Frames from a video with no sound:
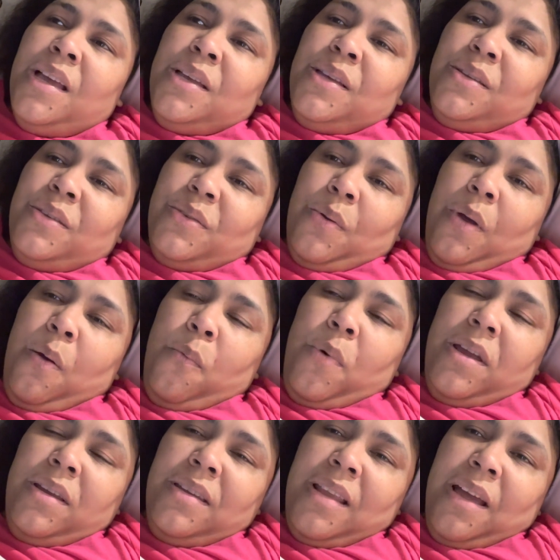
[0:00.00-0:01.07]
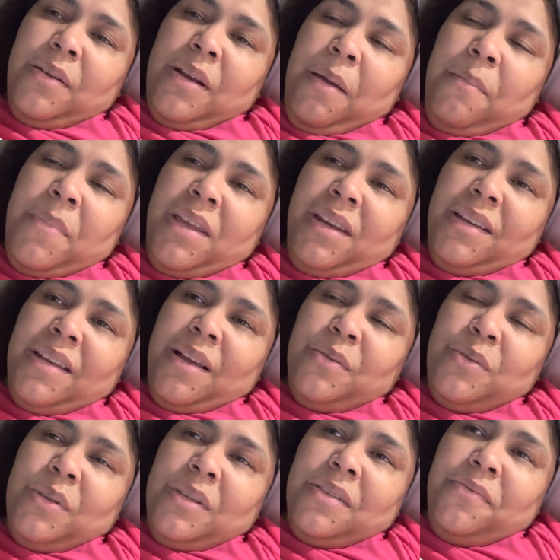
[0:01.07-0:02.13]
So I went down. I made it down
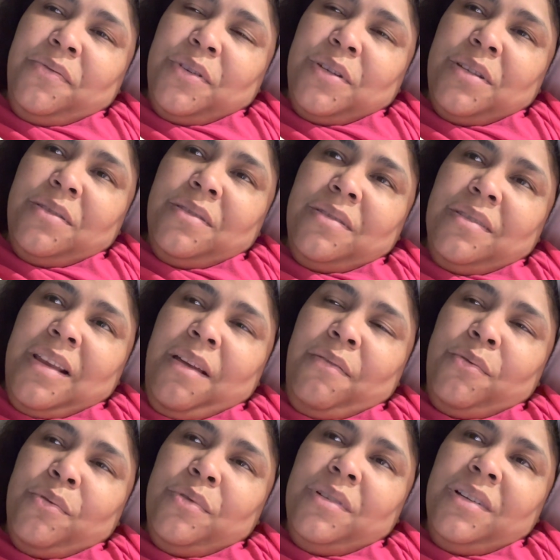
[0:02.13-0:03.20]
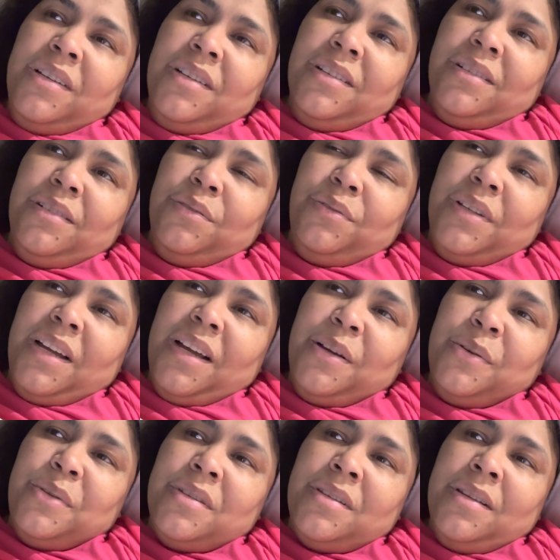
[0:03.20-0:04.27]
to the first level of the
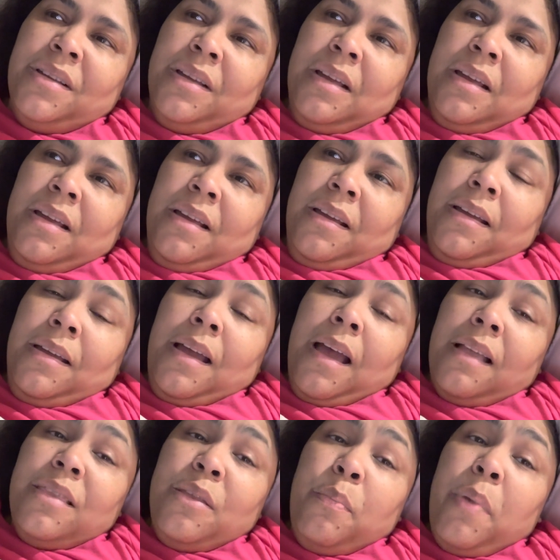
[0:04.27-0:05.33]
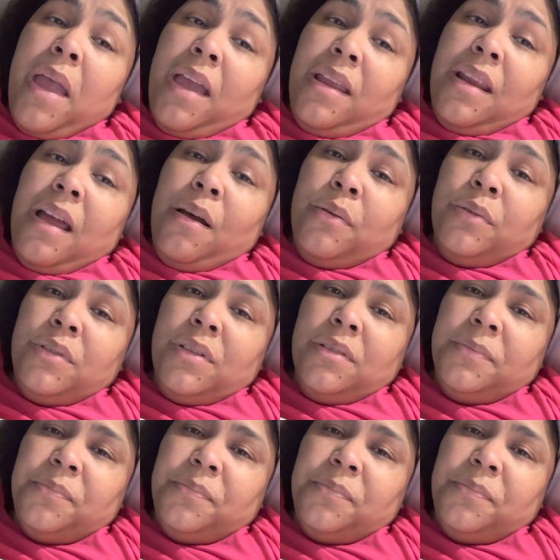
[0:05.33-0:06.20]
house, got the pan out,